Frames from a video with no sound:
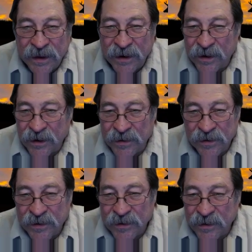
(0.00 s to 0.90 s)
you know,
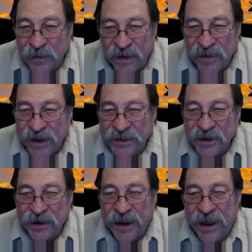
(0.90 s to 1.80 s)
One of the things
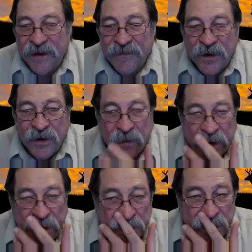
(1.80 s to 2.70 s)
you're going to have,
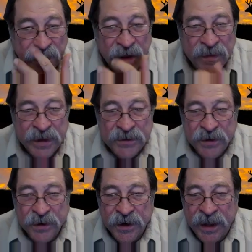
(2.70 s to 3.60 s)
when you do all this,
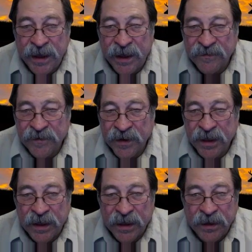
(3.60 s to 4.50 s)
you're going to have,
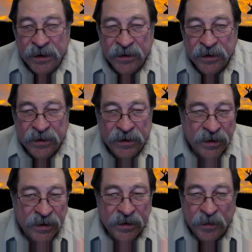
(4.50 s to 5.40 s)
you know,
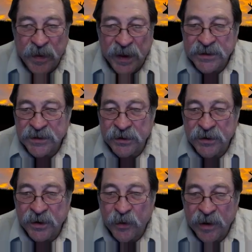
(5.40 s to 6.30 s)
the best
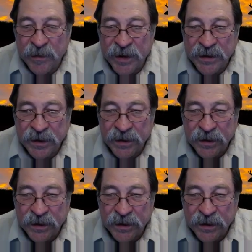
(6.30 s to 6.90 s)
tuned equipment.